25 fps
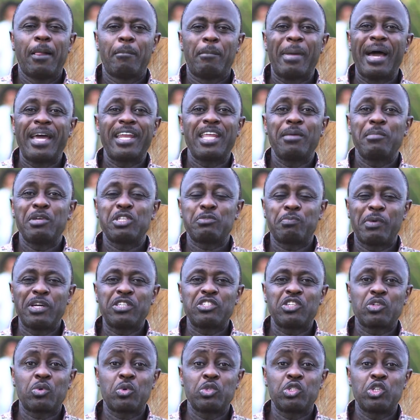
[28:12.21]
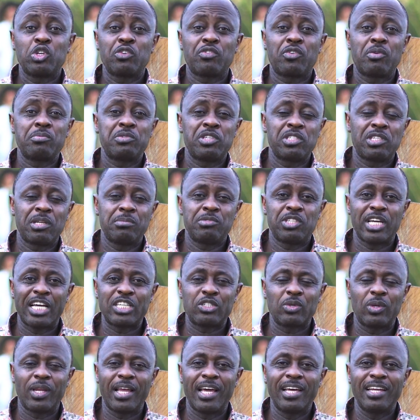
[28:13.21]
My name is Patrick Kuche from CITAM
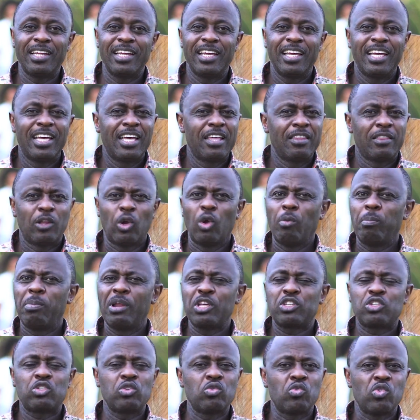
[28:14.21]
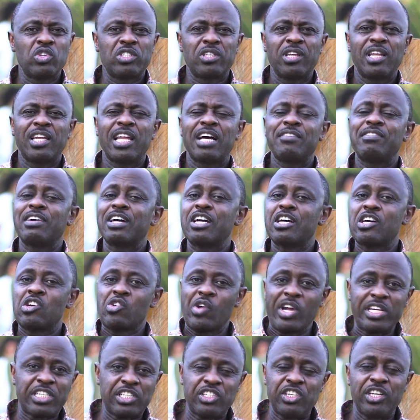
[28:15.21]
Church Online. The Lord bless you richly and have a
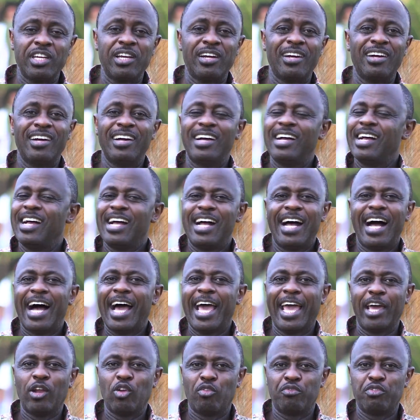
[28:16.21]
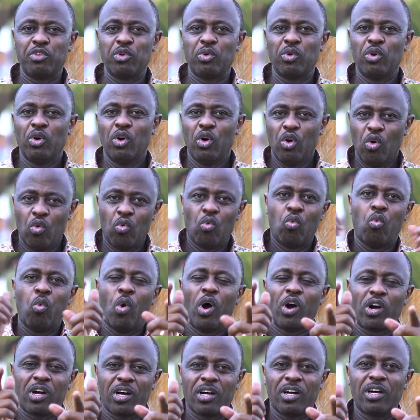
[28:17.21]
great year ahead of you.
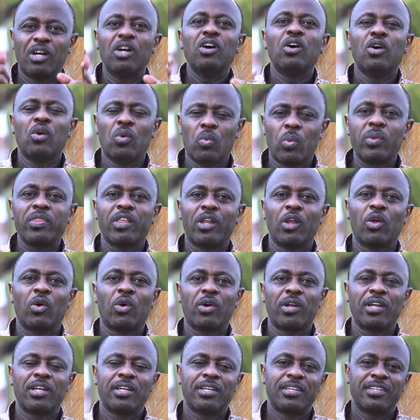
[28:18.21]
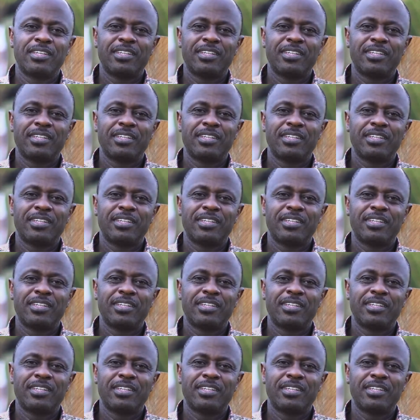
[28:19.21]
Walk with the Lord.